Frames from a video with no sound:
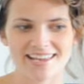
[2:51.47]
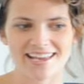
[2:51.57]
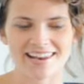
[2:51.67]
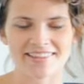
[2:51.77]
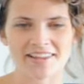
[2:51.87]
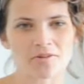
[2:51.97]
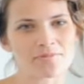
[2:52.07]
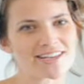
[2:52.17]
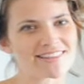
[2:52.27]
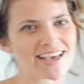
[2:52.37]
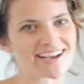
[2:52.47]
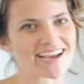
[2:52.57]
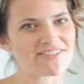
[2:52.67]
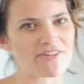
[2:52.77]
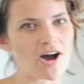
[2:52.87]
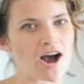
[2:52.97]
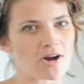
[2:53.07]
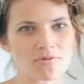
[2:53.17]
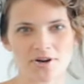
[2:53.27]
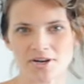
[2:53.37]
And then I'll be in that kind of
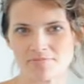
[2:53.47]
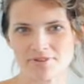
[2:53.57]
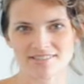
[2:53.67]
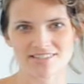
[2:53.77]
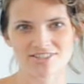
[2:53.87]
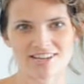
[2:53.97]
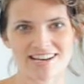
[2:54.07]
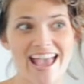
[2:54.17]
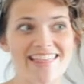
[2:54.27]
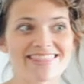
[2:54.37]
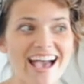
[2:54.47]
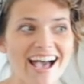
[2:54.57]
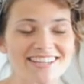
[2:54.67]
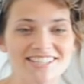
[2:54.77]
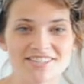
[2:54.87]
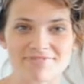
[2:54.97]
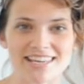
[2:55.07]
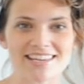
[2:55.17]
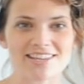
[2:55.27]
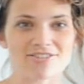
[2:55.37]
awkward position. And that, to
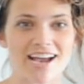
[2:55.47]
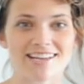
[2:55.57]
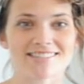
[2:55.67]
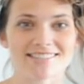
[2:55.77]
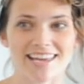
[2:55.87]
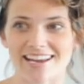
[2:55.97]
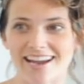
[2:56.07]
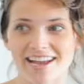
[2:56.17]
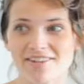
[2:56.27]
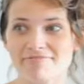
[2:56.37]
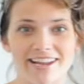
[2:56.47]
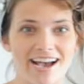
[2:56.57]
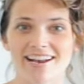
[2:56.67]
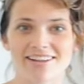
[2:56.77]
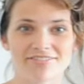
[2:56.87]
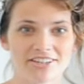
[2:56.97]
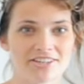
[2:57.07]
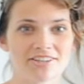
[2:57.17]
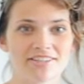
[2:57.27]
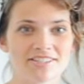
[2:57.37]
me, you guys, like, I am not a very
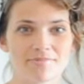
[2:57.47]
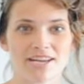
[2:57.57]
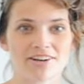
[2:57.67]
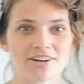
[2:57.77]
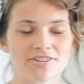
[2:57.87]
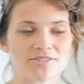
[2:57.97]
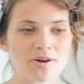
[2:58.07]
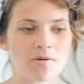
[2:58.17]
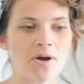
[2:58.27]
good debater. So